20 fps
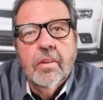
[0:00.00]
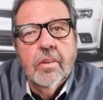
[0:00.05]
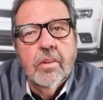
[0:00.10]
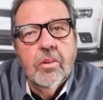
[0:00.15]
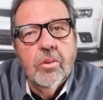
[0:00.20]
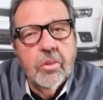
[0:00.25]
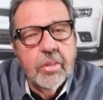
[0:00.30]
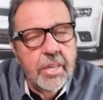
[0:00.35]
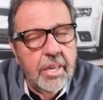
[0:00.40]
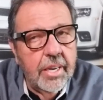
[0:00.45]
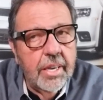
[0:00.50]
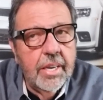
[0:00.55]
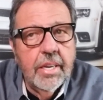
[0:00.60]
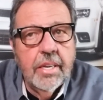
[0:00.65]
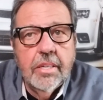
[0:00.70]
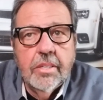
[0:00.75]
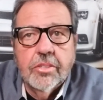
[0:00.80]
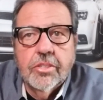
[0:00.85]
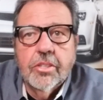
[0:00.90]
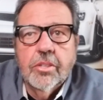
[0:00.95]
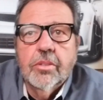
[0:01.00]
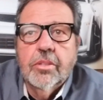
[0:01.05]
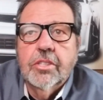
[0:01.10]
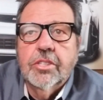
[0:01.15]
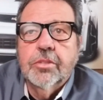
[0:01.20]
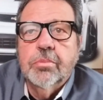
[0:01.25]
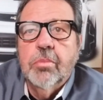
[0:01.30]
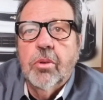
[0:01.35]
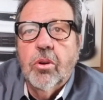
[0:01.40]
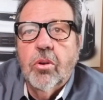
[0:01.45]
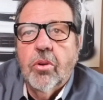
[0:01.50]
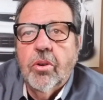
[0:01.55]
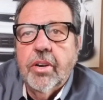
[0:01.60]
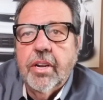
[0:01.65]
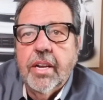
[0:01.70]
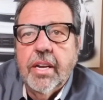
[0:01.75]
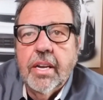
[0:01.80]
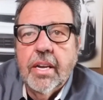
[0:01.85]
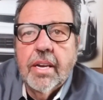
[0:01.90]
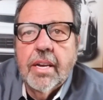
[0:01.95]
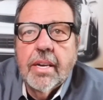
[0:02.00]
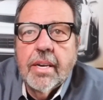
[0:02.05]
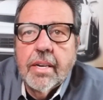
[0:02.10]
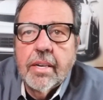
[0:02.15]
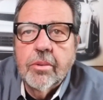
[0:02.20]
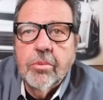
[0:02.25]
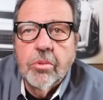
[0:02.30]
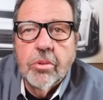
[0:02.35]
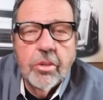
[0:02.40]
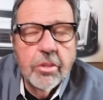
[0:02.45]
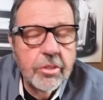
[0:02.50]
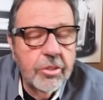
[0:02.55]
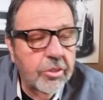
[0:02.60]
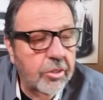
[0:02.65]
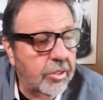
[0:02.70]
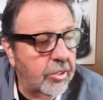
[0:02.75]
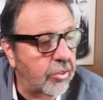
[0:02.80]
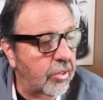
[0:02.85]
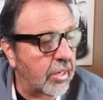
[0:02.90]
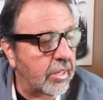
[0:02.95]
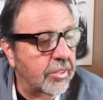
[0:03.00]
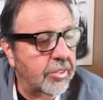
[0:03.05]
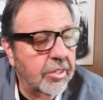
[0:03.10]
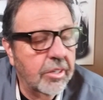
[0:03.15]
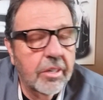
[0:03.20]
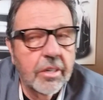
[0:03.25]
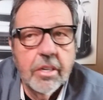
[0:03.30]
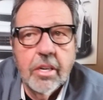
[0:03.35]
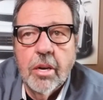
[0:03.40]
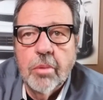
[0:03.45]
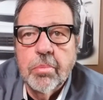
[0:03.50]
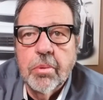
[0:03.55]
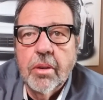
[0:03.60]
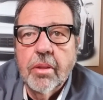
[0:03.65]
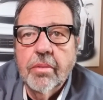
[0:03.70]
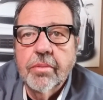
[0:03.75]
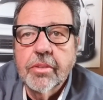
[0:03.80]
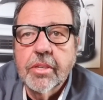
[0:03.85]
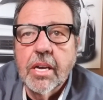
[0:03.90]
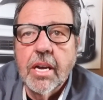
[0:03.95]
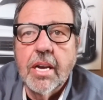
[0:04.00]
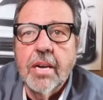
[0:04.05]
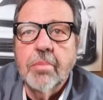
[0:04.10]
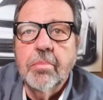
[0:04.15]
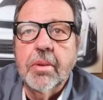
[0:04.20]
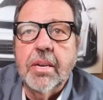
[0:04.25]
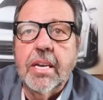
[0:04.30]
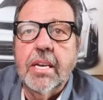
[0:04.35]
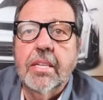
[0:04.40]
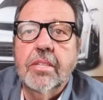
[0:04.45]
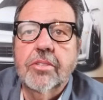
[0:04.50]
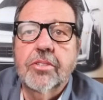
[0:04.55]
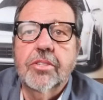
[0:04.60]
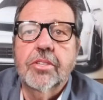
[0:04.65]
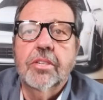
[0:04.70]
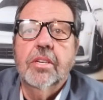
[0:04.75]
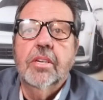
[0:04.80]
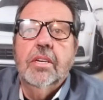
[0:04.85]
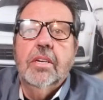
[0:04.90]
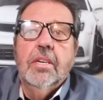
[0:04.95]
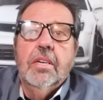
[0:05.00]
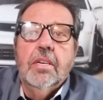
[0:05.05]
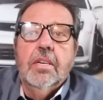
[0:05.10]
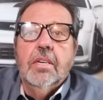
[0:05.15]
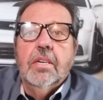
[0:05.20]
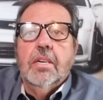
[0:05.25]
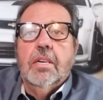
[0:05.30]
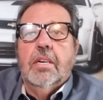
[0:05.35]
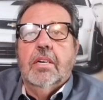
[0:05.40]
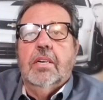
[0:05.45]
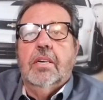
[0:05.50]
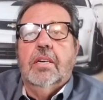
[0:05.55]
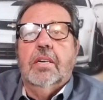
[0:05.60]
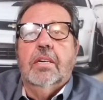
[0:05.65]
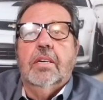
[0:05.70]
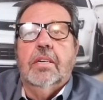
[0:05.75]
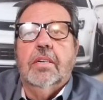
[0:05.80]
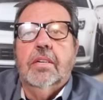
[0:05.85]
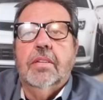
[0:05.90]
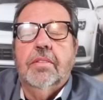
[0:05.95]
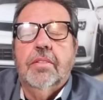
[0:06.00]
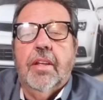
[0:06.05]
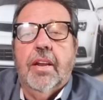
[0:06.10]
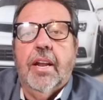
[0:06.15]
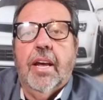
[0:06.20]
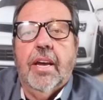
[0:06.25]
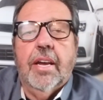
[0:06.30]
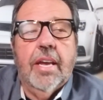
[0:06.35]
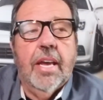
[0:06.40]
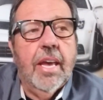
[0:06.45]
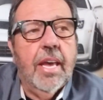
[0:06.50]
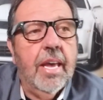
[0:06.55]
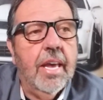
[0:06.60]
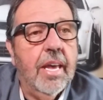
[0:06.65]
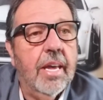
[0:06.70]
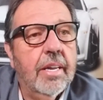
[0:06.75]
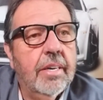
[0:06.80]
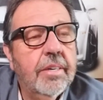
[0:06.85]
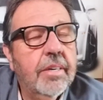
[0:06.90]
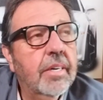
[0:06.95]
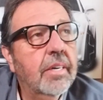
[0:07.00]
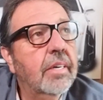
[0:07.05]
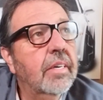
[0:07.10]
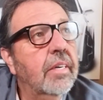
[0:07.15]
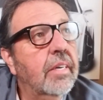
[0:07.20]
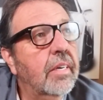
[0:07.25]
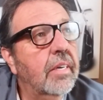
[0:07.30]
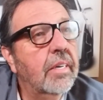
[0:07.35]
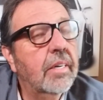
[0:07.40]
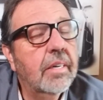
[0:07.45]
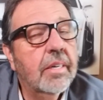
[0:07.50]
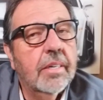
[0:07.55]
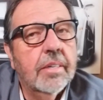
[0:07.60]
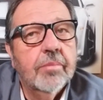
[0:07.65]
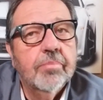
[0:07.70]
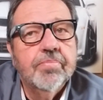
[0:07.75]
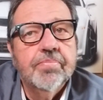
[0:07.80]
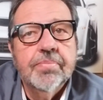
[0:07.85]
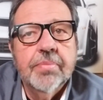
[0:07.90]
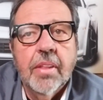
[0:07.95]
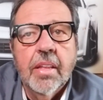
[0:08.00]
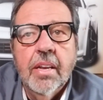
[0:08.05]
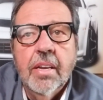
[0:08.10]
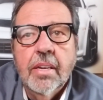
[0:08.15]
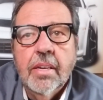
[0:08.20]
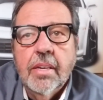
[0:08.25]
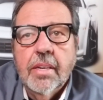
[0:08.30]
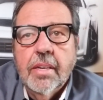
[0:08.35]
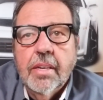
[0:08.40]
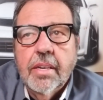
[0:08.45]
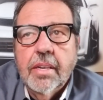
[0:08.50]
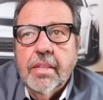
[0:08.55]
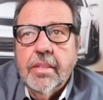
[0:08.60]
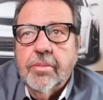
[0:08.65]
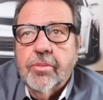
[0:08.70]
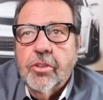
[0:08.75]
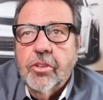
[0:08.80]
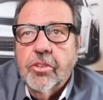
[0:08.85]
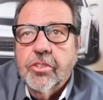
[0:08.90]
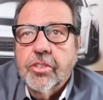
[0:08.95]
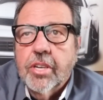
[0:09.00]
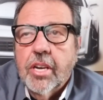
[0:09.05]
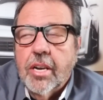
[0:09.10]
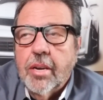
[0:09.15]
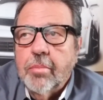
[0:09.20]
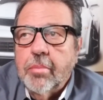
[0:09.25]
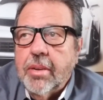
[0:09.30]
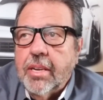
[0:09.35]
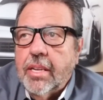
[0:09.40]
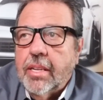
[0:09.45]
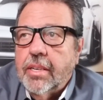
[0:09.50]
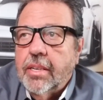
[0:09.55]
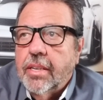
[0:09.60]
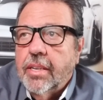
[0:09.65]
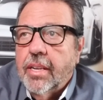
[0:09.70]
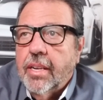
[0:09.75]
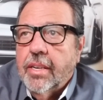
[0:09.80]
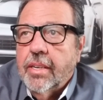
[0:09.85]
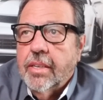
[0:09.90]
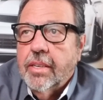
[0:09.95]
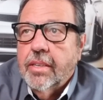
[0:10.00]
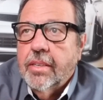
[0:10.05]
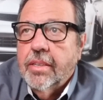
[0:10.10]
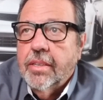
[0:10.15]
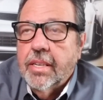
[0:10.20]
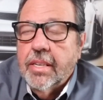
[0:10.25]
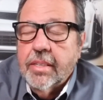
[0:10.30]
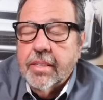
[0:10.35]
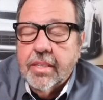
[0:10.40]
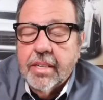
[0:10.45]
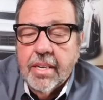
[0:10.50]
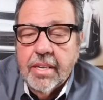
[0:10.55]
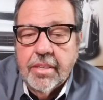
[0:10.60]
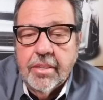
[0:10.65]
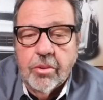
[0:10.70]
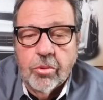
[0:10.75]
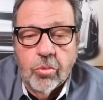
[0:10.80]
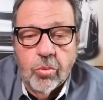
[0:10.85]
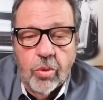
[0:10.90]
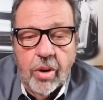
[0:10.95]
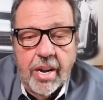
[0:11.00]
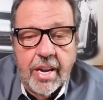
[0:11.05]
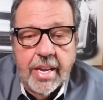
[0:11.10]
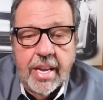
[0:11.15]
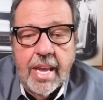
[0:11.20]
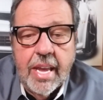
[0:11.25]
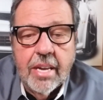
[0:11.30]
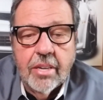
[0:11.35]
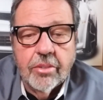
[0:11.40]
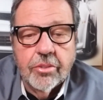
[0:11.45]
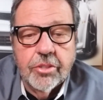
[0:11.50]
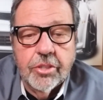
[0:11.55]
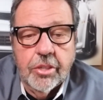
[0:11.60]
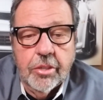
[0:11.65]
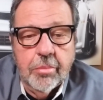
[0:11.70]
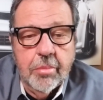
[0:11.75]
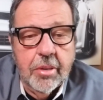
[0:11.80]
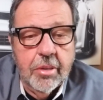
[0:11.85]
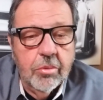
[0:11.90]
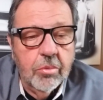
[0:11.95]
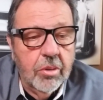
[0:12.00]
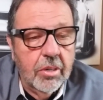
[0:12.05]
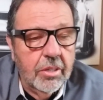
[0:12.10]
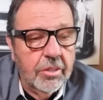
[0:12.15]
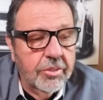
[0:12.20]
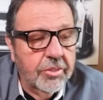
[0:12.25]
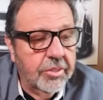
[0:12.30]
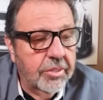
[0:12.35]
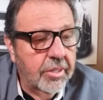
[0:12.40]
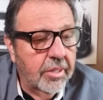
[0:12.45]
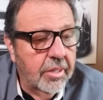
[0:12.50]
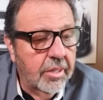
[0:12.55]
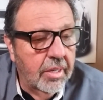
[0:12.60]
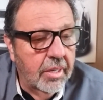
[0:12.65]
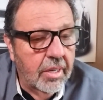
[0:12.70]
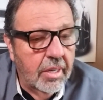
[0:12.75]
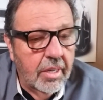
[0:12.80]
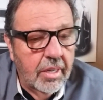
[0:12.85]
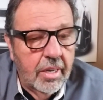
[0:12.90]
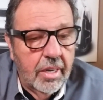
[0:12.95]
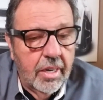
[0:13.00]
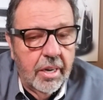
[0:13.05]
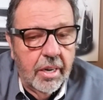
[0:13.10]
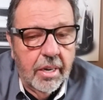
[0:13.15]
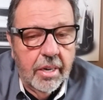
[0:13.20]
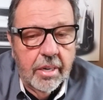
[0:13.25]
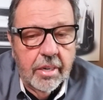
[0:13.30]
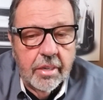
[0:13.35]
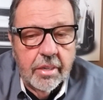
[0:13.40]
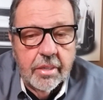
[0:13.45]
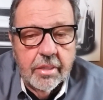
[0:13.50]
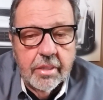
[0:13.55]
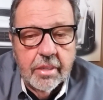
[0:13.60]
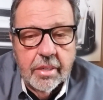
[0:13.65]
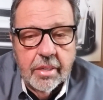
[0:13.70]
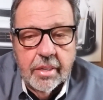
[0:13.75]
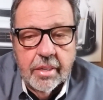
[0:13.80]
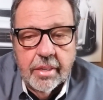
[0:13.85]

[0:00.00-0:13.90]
Okay, so this morning I want to address a couple of comments that I had. And the first comment that kind of rang out to me was how